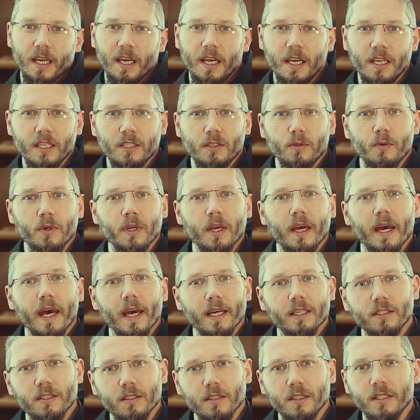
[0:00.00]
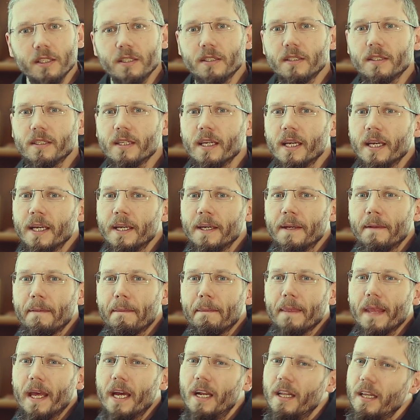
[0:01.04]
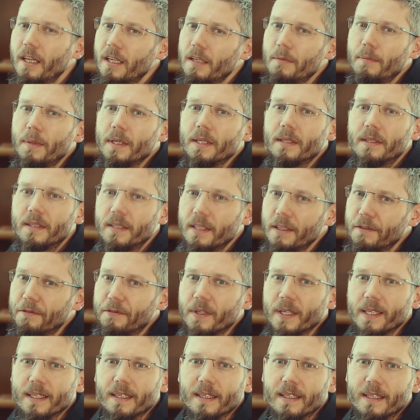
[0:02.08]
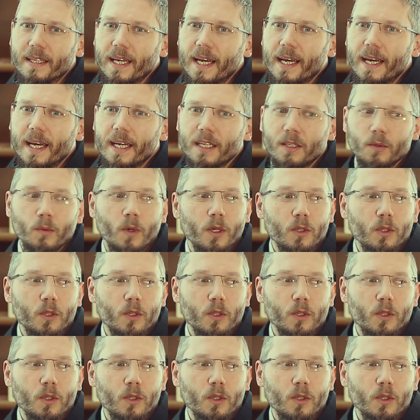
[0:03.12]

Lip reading: his reaction is a little bit different than